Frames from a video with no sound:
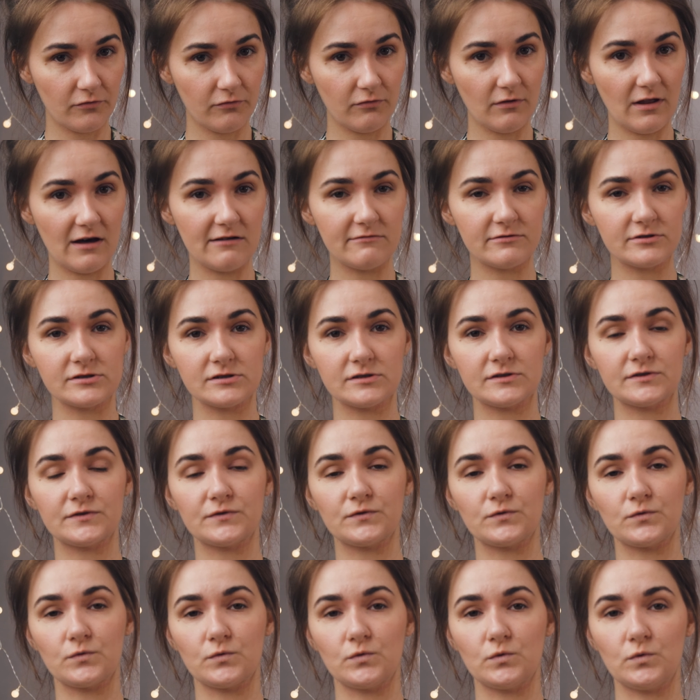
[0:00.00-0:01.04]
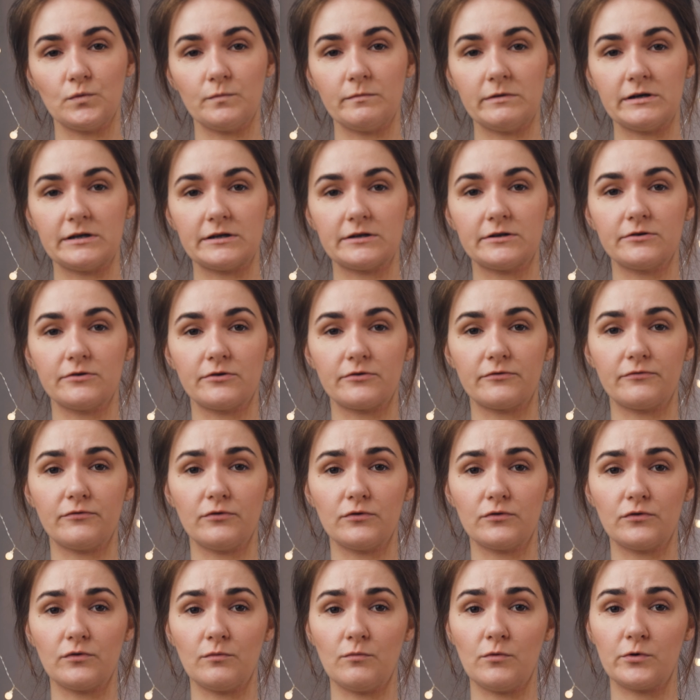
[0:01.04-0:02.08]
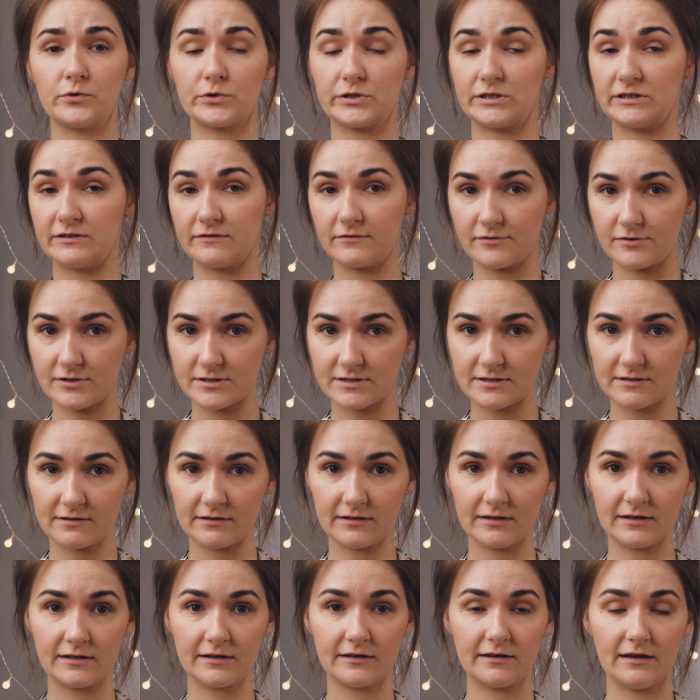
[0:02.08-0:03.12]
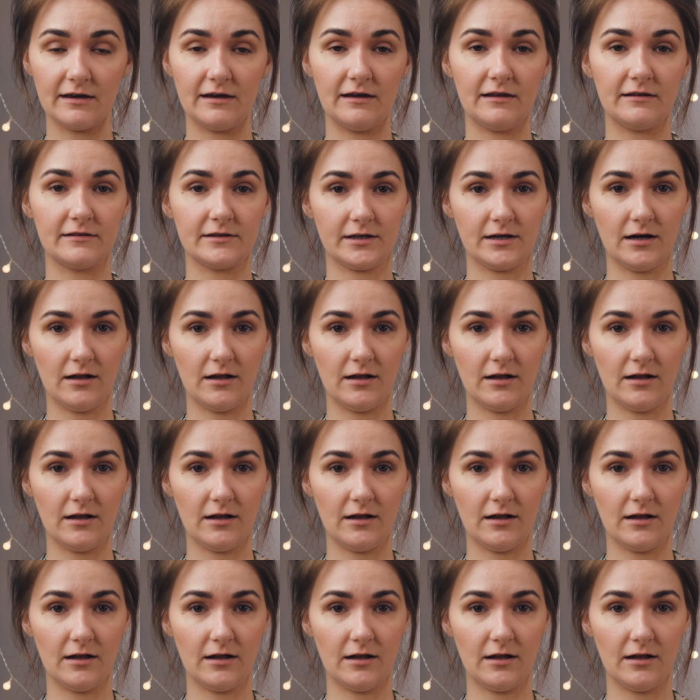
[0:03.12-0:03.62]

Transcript: flowers to make your photo more interesting and